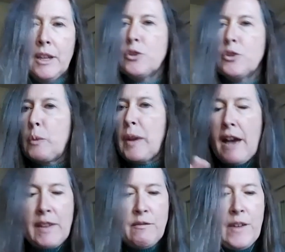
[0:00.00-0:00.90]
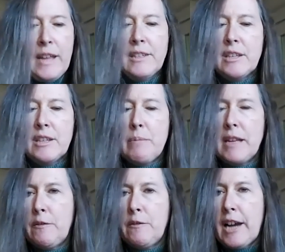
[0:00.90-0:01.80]
You know, so we have advances in
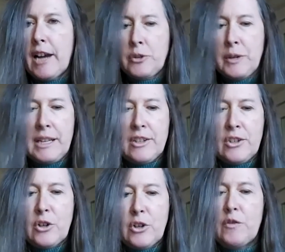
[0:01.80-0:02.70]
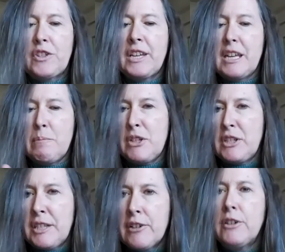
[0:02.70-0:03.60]
manufacturing, in servicing, in
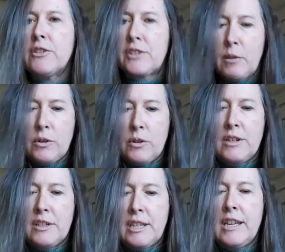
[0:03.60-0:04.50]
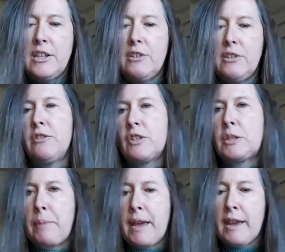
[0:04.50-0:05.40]
materials that will continue to
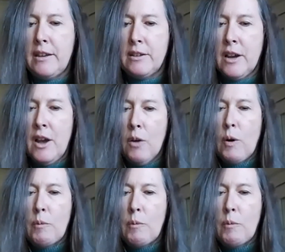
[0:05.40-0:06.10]
expand what